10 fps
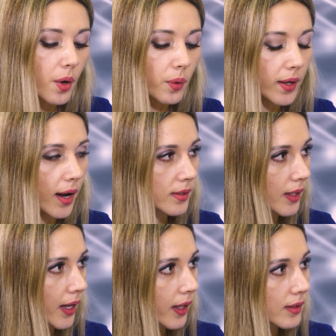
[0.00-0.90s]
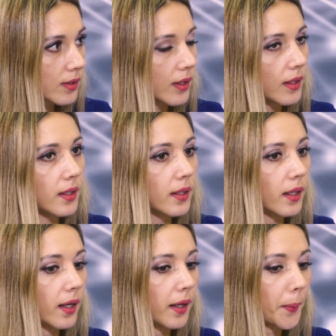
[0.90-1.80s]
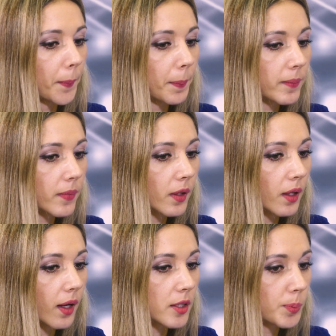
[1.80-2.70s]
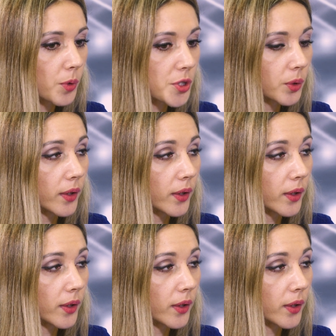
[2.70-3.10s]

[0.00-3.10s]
On the other hand, the exposure to